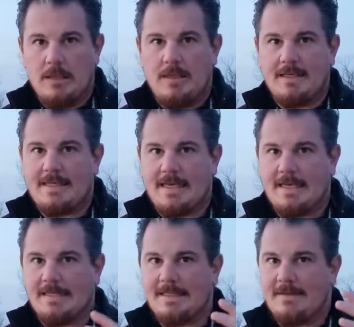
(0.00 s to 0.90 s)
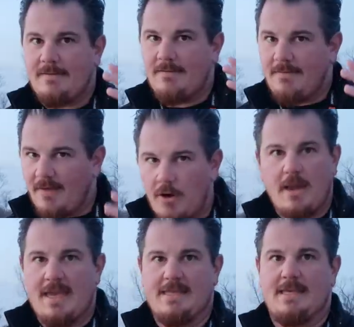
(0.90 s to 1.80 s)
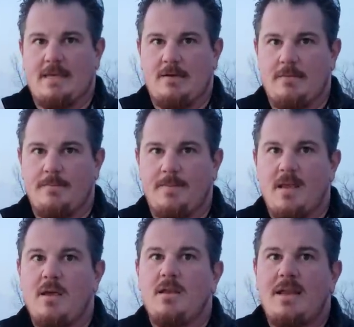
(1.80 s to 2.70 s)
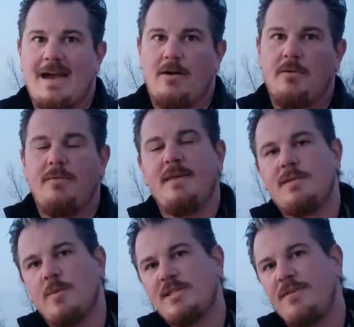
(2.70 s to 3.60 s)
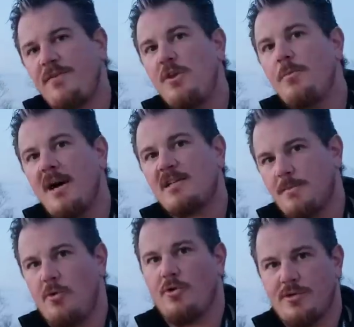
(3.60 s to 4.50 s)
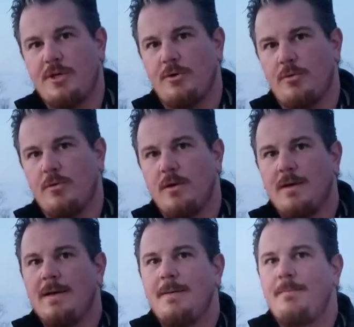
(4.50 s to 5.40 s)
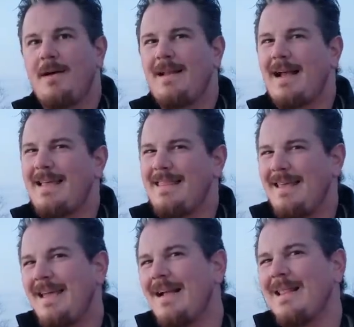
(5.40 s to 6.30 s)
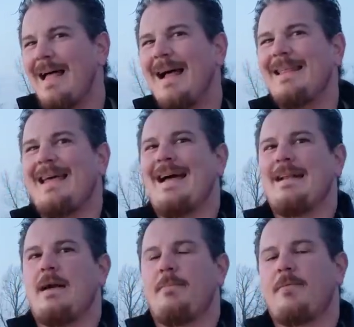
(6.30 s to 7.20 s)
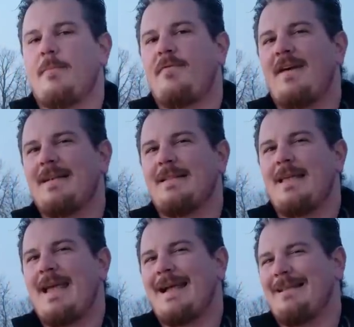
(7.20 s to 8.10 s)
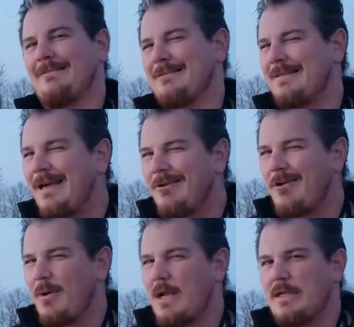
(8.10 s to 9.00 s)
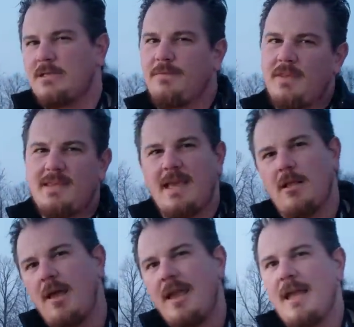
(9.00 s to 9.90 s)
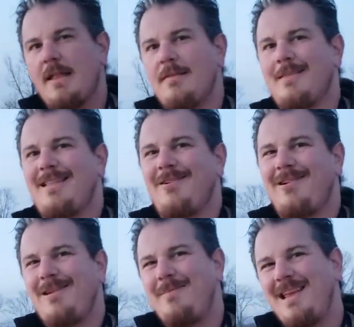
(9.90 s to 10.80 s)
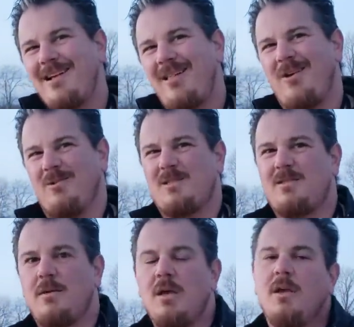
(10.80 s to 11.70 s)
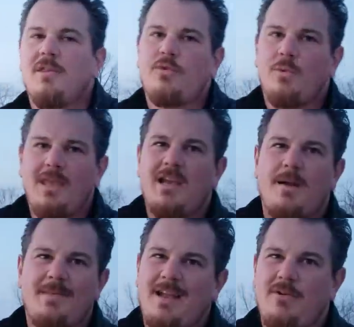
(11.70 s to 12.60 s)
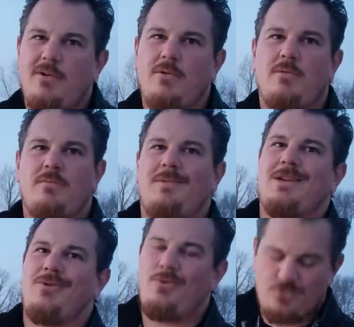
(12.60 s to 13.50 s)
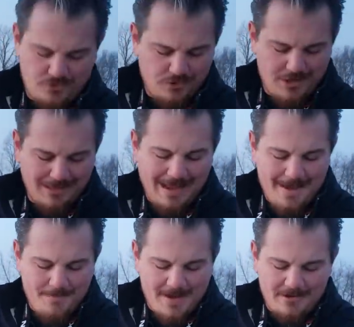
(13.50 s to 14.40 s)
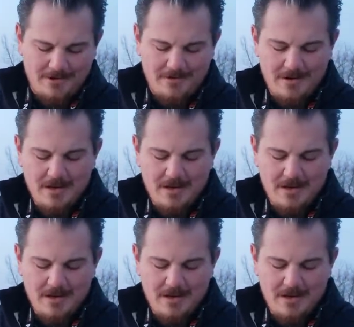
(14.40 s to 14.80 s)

this thing is very easy. Now, this one's a few bucks more too, but I think a lot of that comes from the fact that they had a little sale going on. So if the sale ends, they're gonna be close. So really it comes down to, you know, who do you like better?